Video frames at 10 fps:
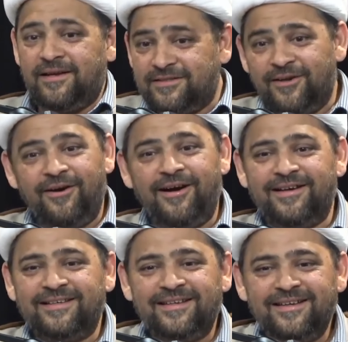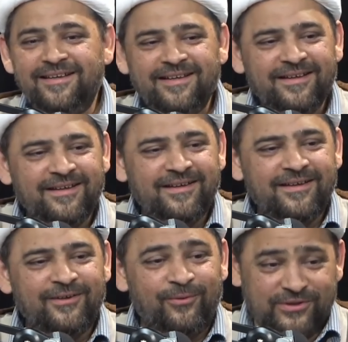It's not.
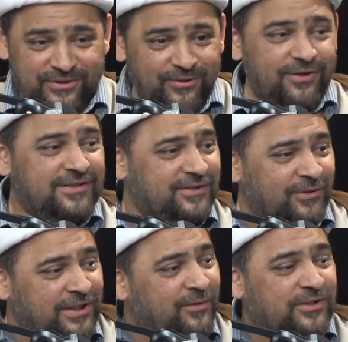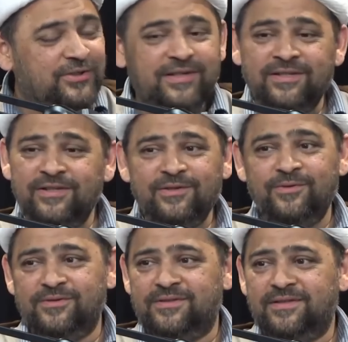What's yours is only what you can
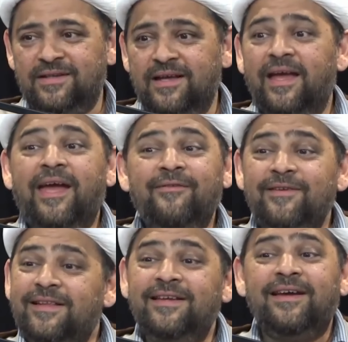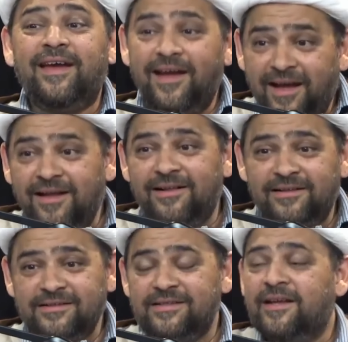use. Everything
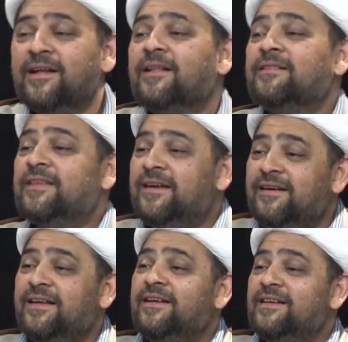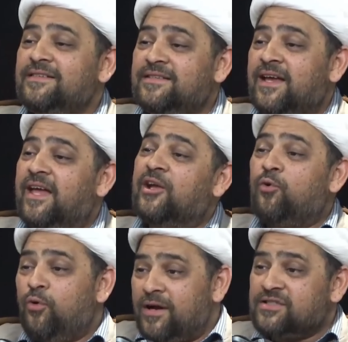else, there is a
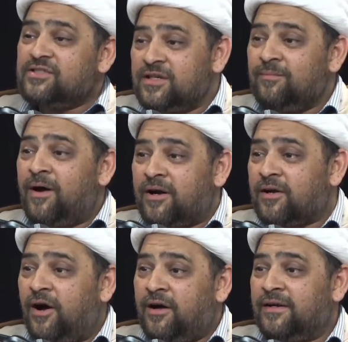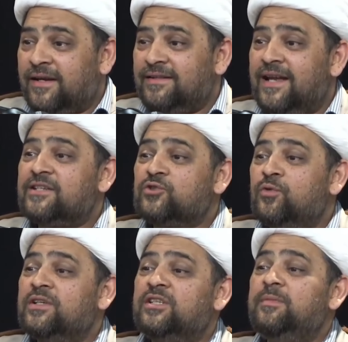question mark on it that's
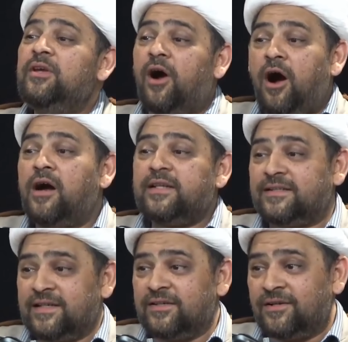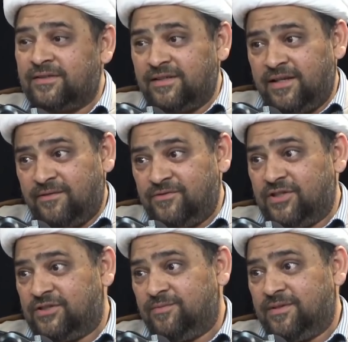going to be audited on the day of
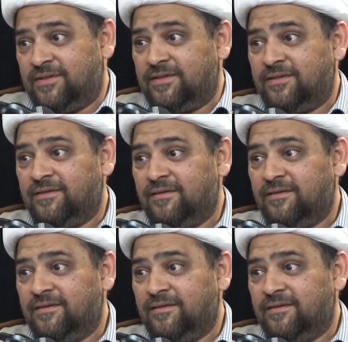judgment.